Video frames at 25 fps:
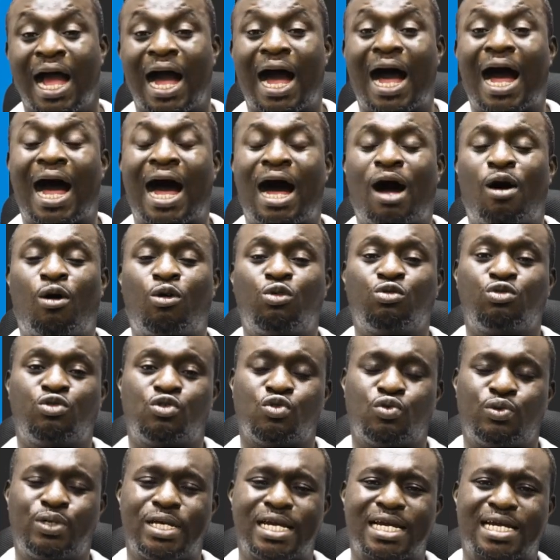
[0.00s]
How
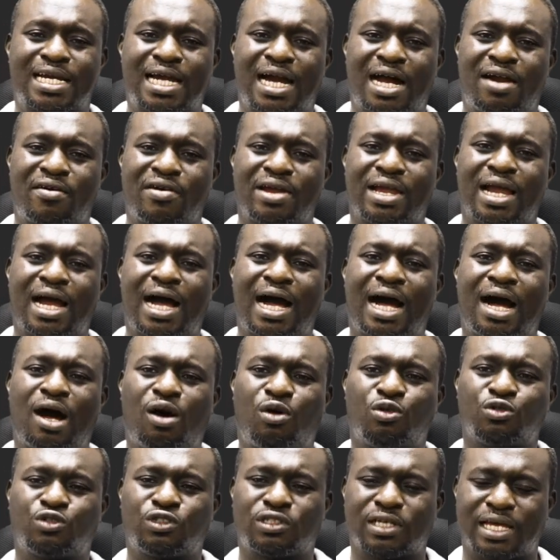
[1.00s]
do they carry
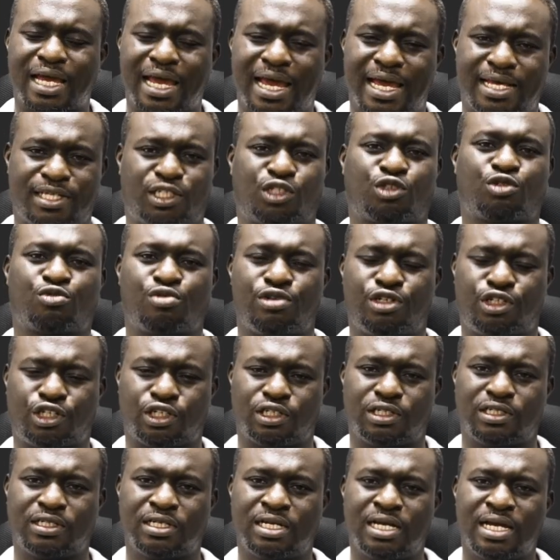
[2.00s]
out
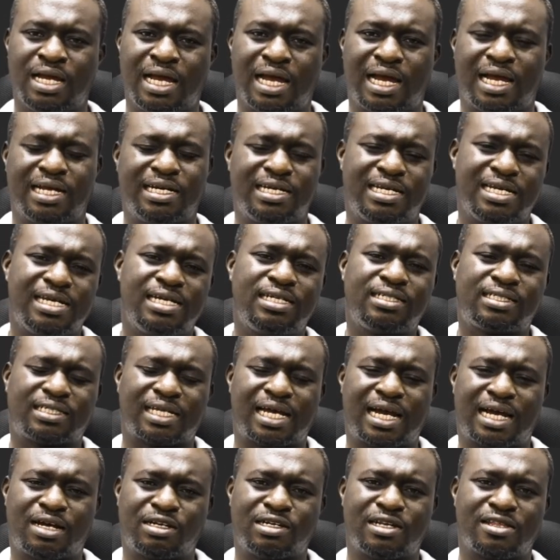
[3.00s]
excretion? And
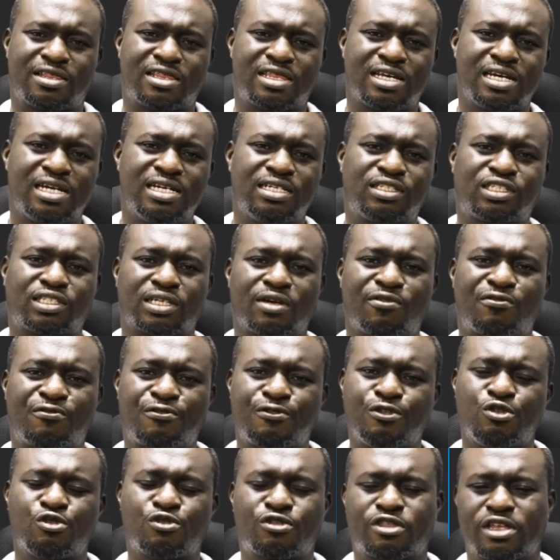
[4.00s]
these are the things,
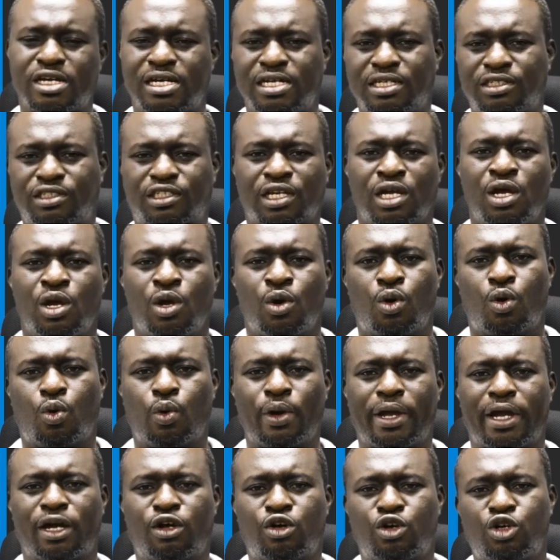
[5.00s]
few things
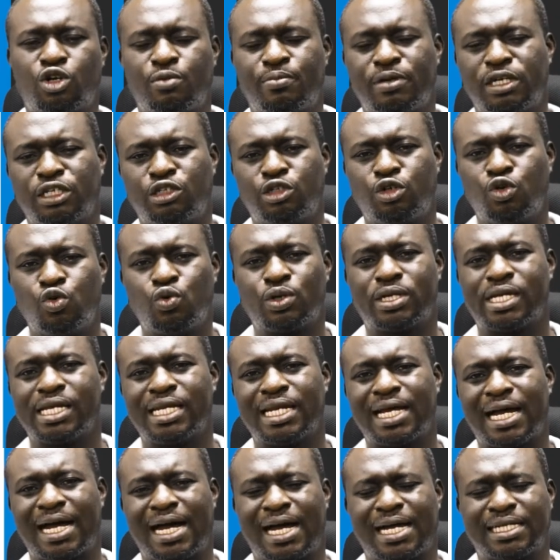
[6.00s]
we are going to be
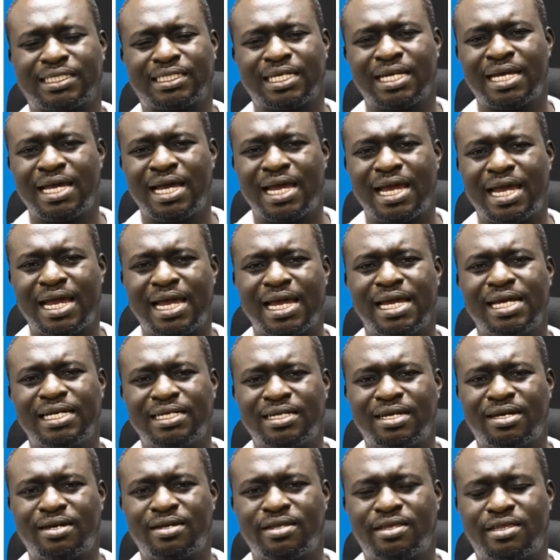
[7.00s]
looking at
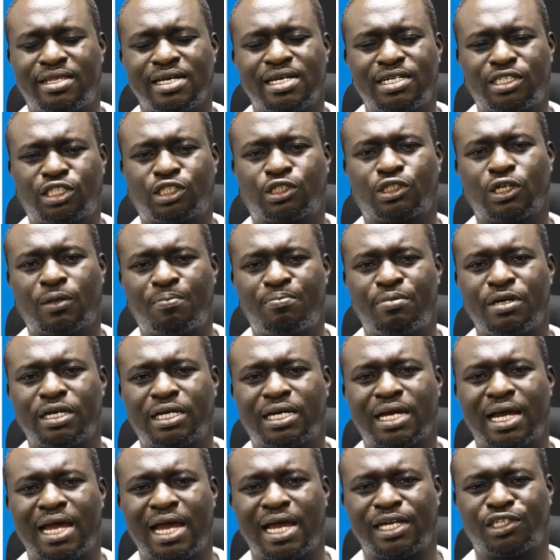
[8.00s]
in this
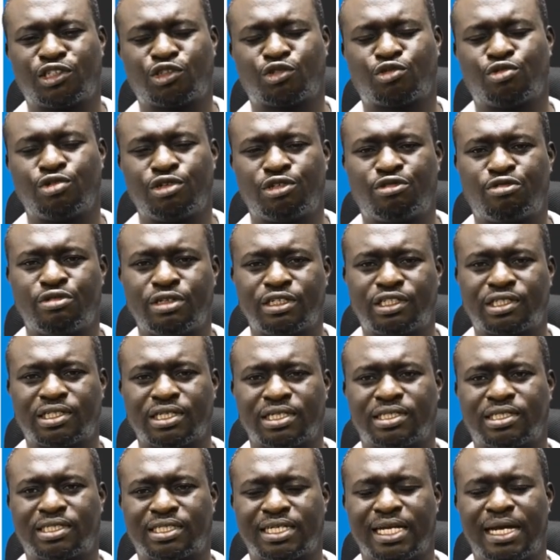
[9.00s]
topic, excretory
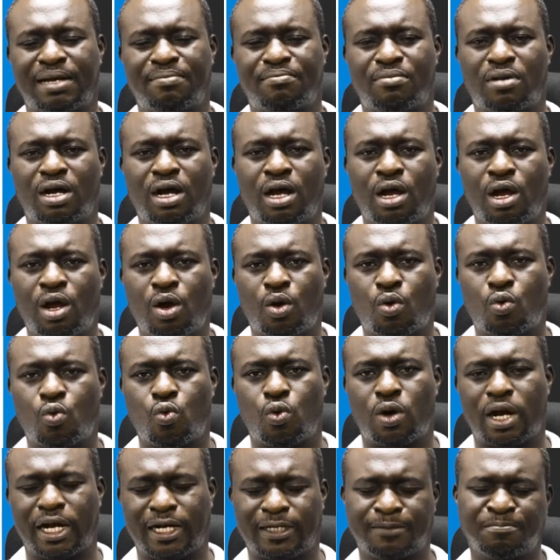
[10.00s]
system
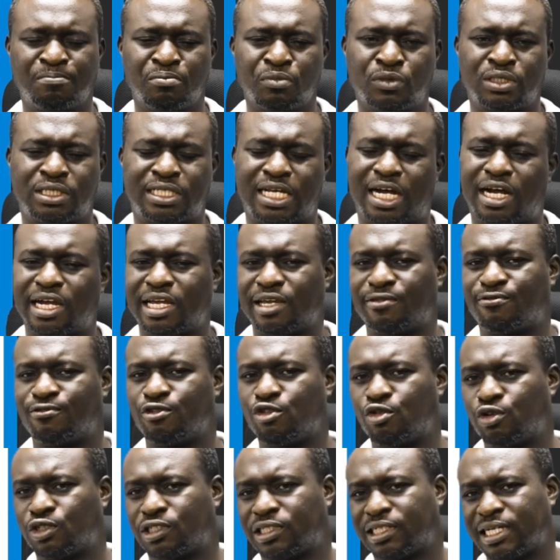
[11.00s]
one. Now,
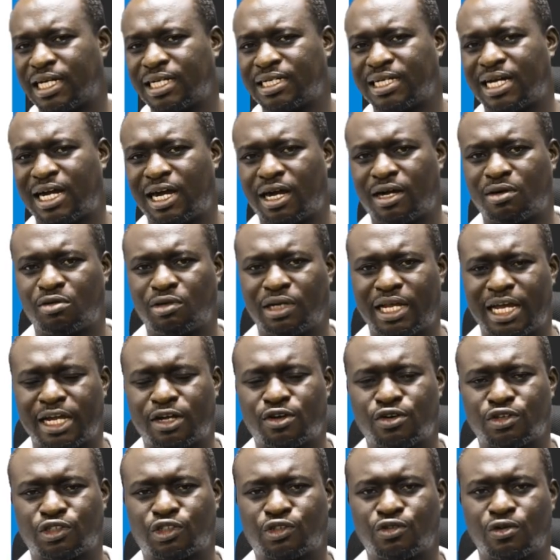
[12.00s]
if you're set, I would
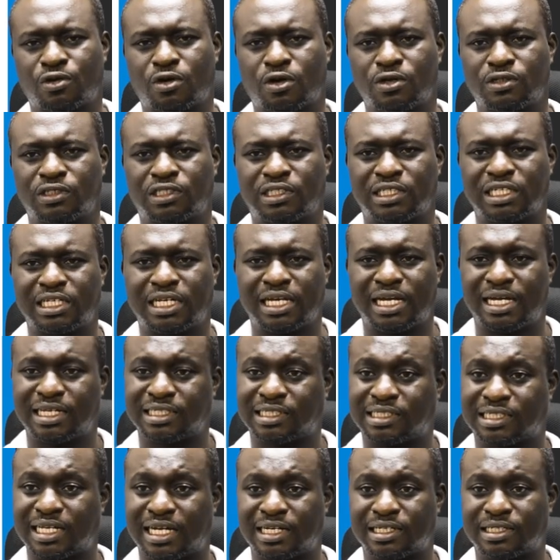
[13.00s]
like us to consider
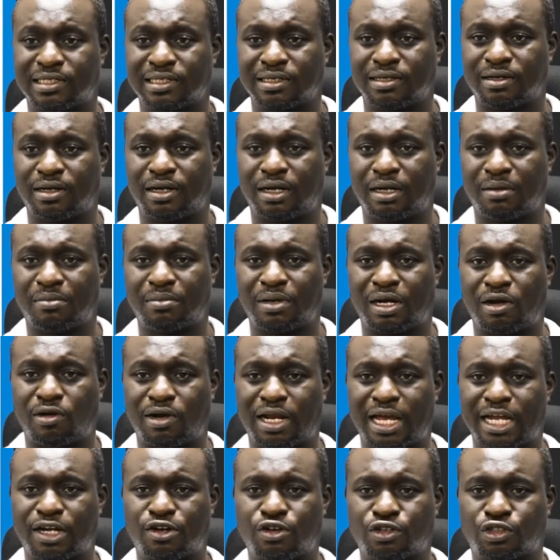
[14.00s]
and start, um, I
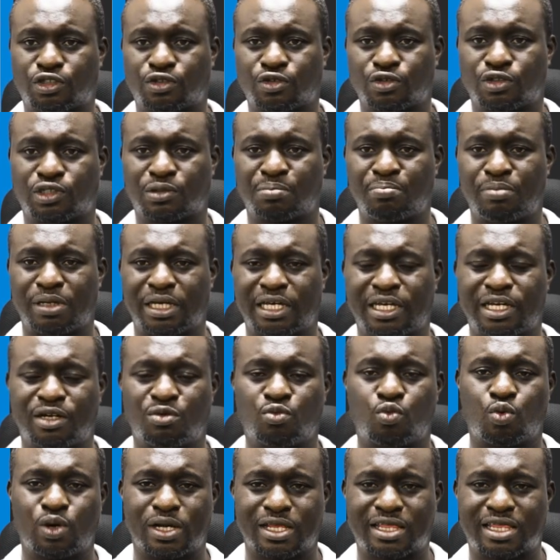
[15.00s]
would like us to
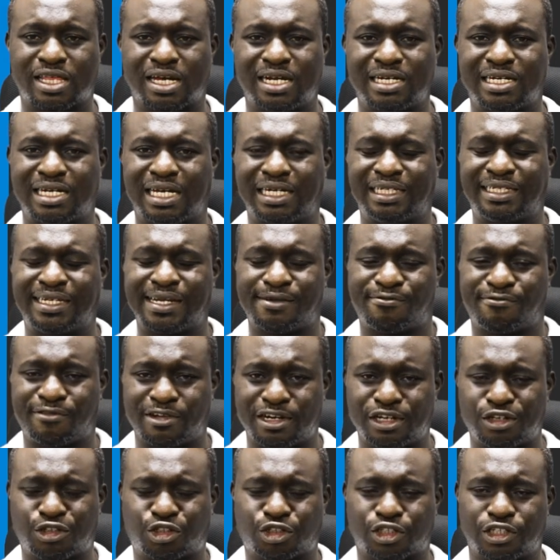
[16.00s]
begin with the
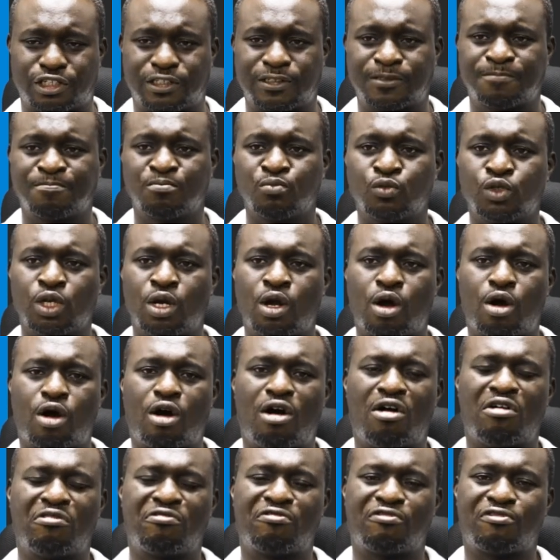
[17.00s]
definition
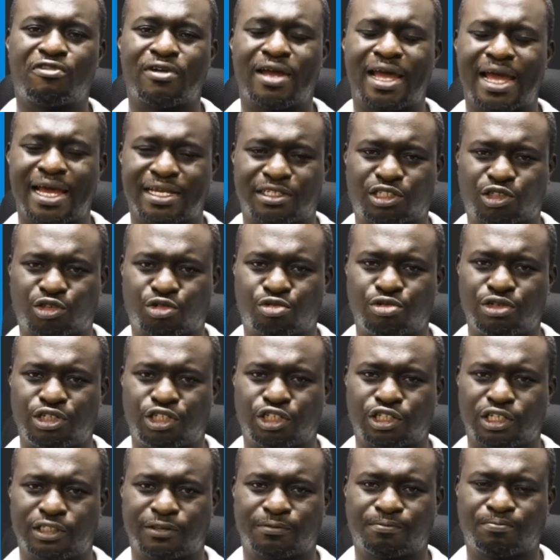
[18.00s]
of
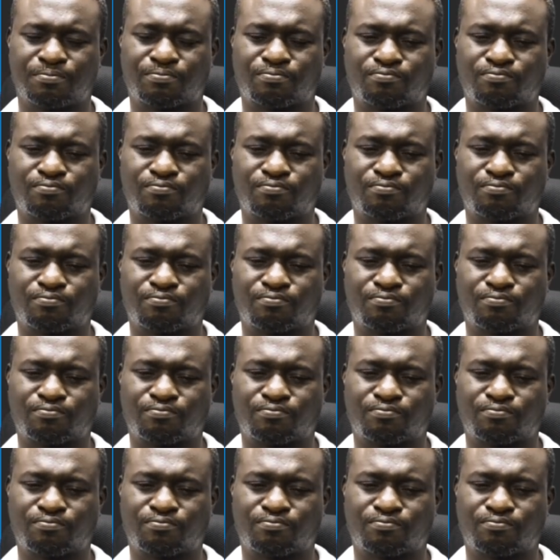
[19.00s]
excretion.